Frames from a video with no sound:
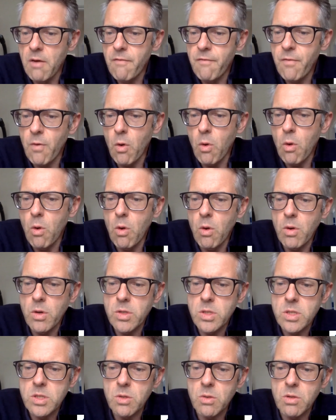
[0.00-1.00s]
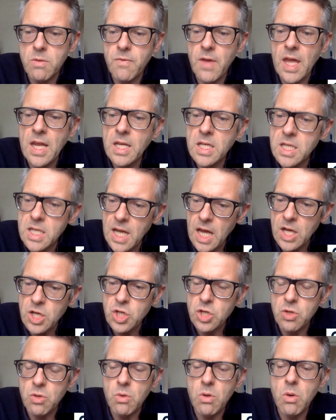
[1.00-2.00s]
for sort of
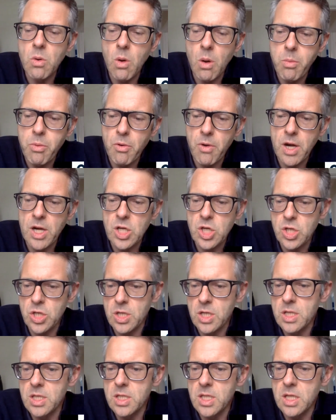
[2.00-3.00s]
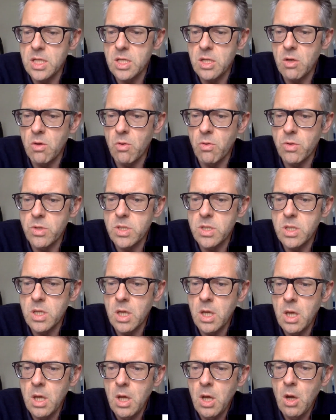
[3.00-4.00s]
international cooperation and
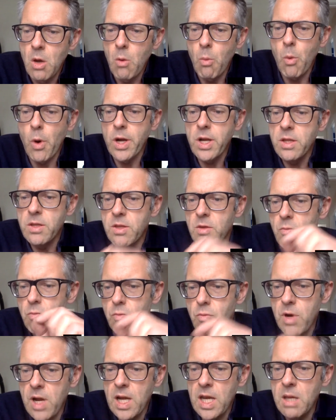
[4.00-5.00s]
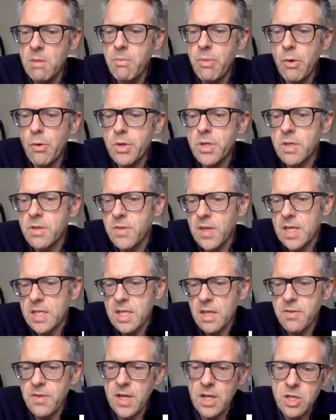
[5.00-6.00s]
discourse. One of the really important
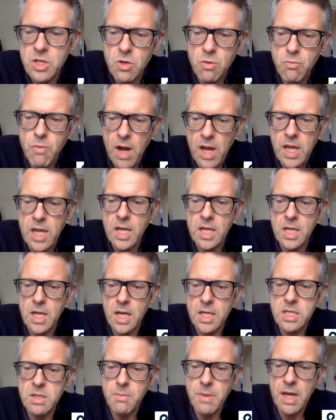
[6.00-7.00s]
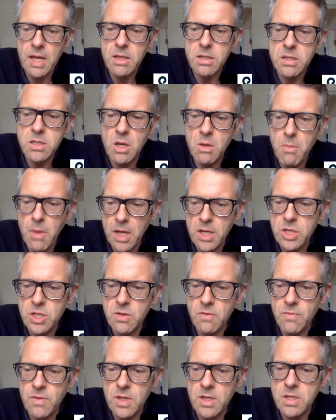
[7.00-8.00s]
things I think to recognize about so
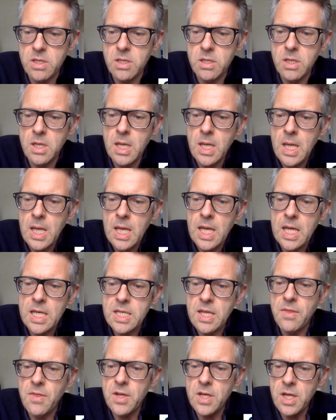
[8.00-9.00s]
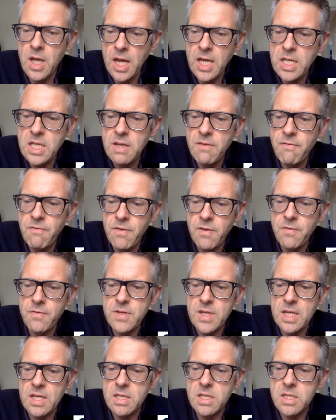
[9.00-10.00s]
much of this is that the
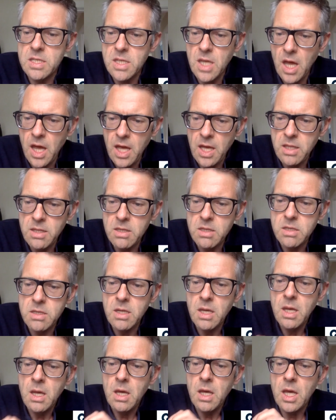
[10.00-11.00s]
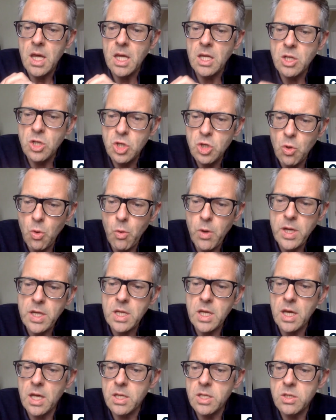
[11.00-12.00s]
1950s science
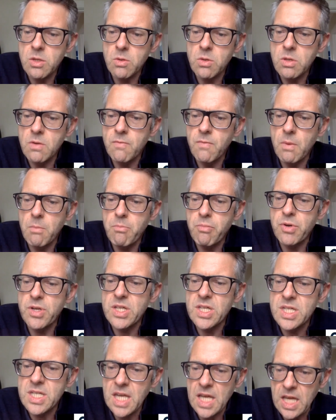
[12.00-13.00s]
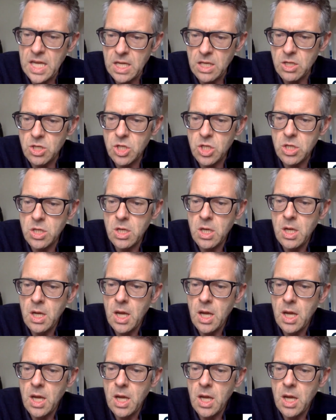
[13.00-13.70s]
enjoyed a sort of prestige